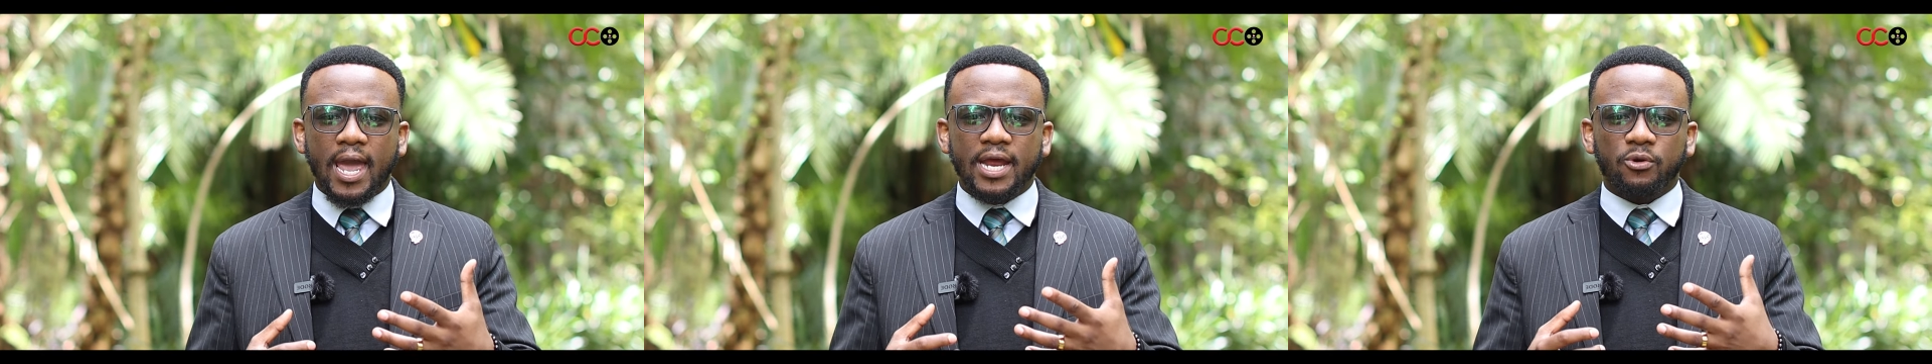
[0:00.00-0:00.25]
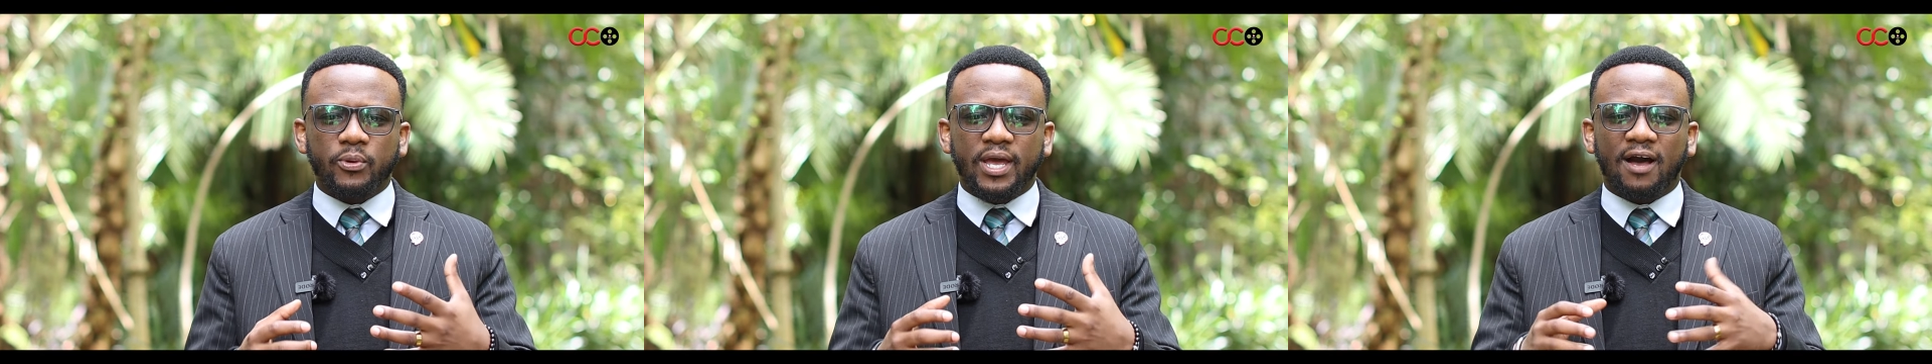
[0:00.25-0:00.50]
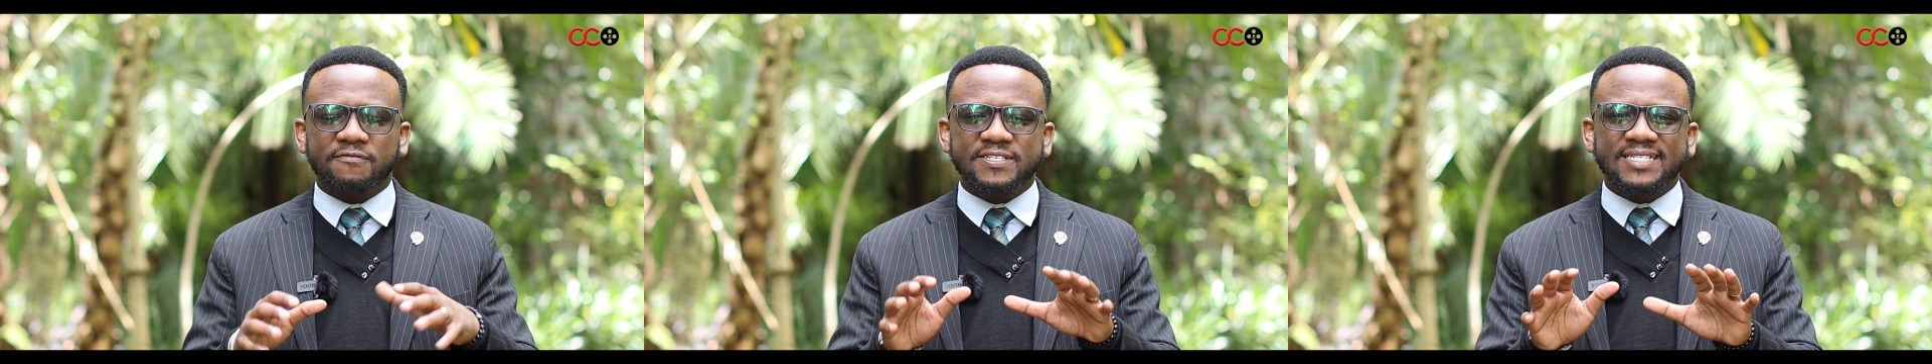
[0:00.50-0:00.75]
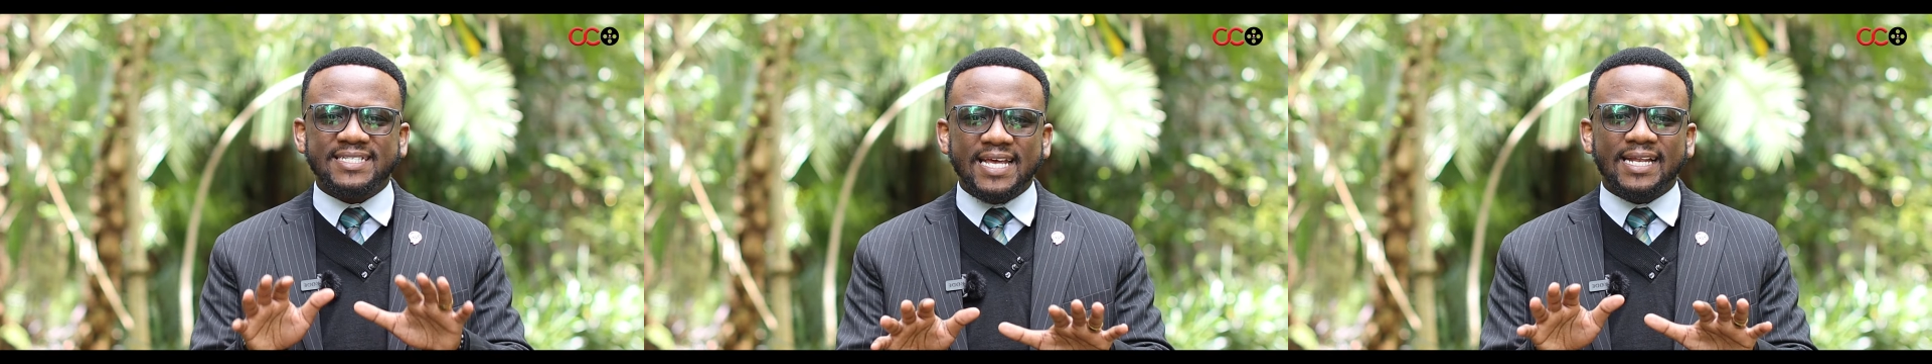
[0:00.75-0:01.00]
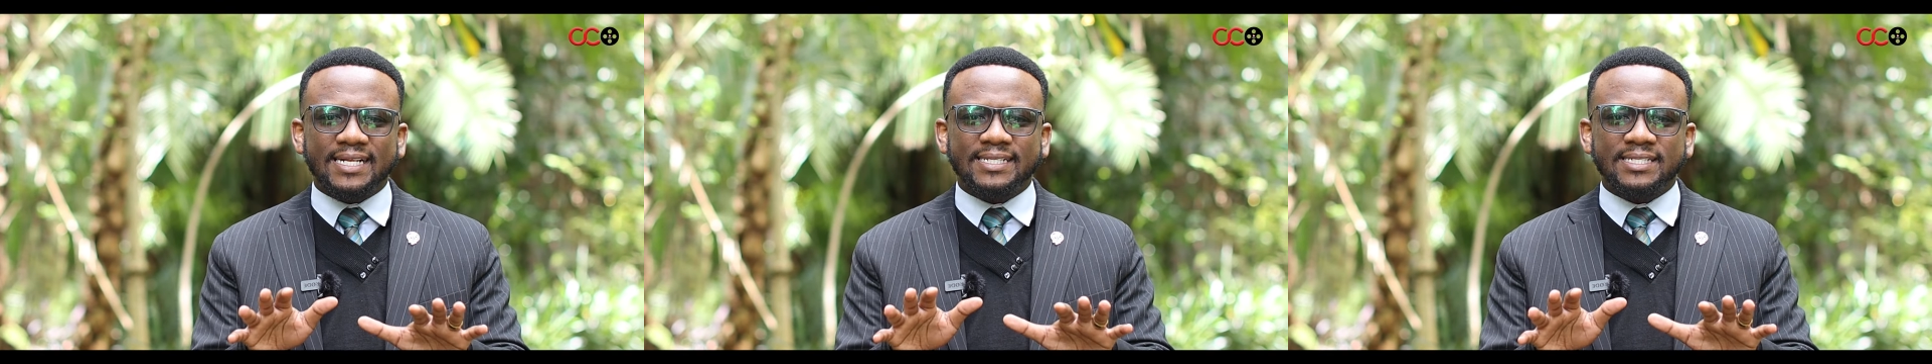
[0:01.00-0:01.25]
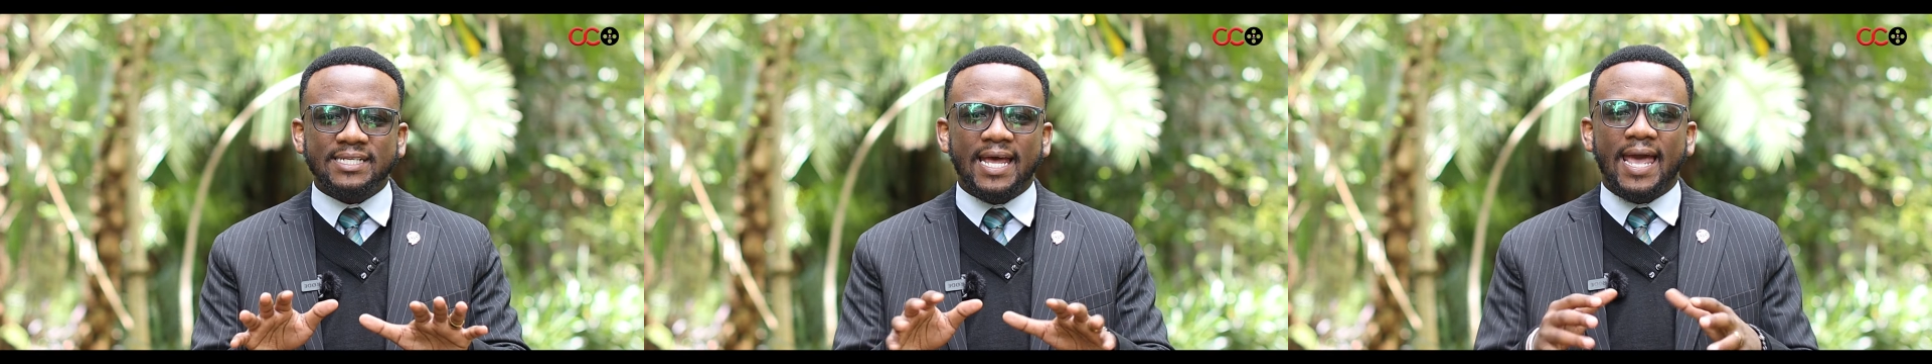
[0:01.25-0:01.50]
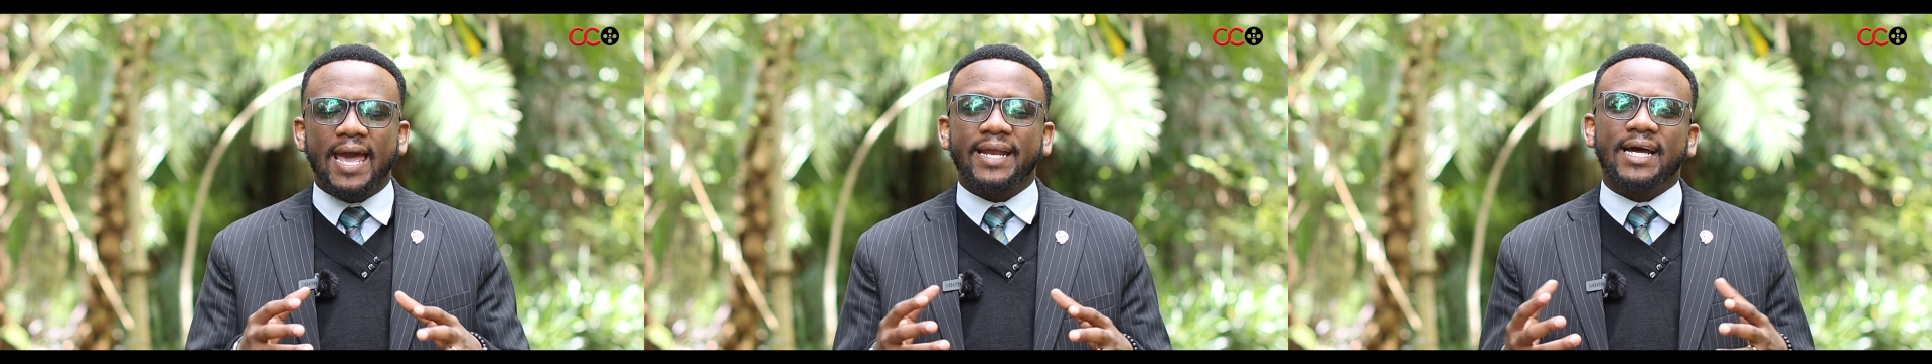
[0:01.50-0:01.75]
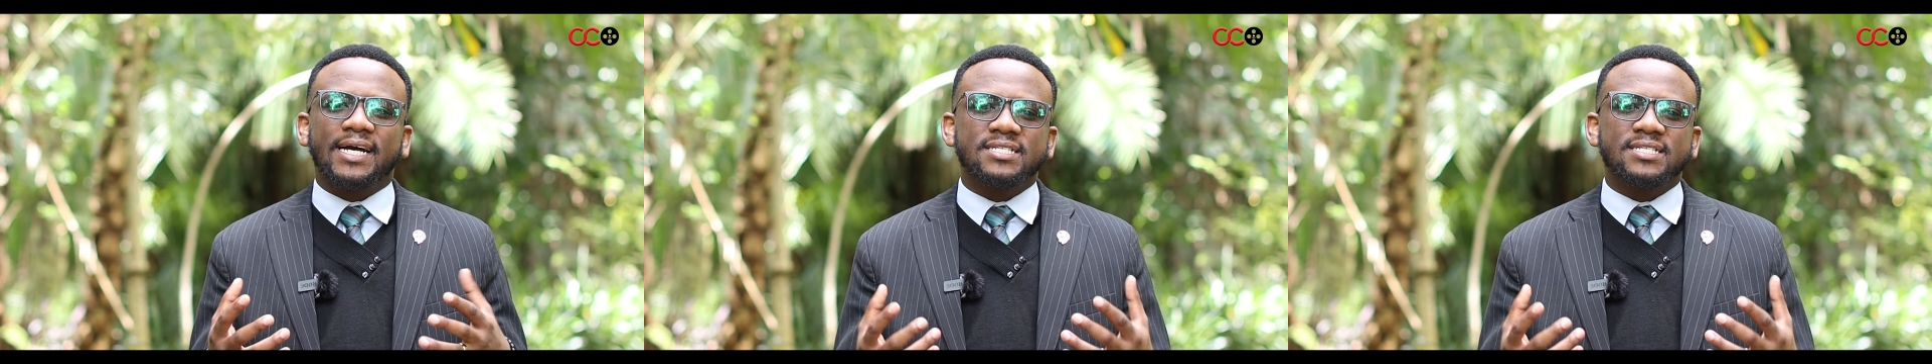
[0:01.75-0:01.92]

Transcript: and we have settled and